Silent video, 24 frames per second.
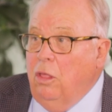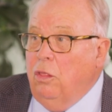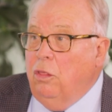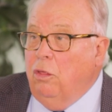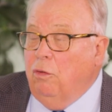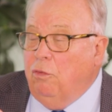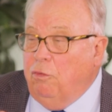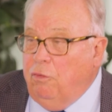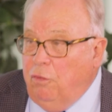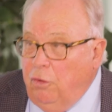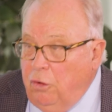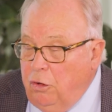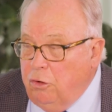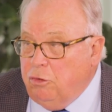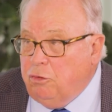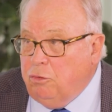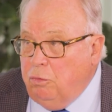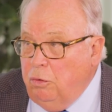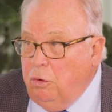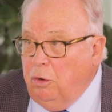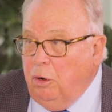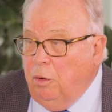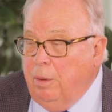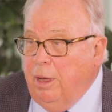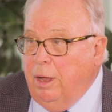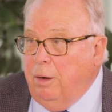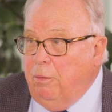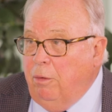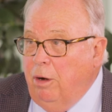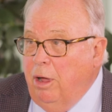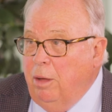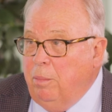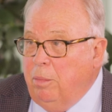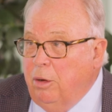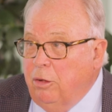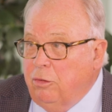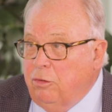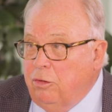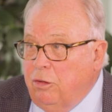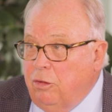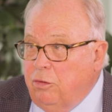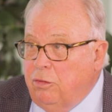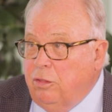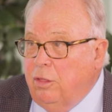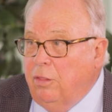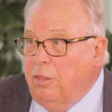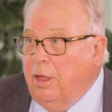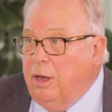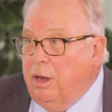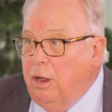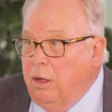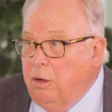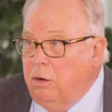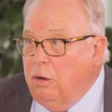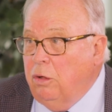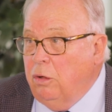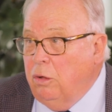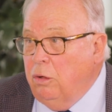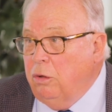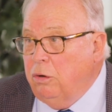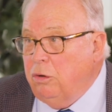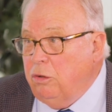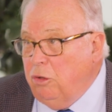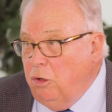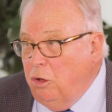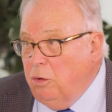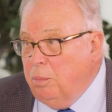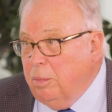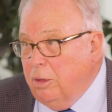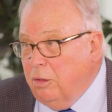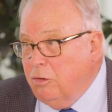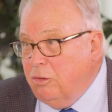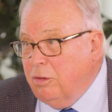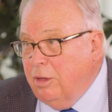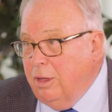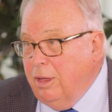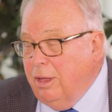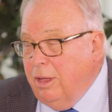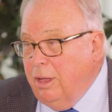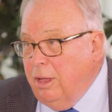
the first rule about robots is that they don't hurt humans.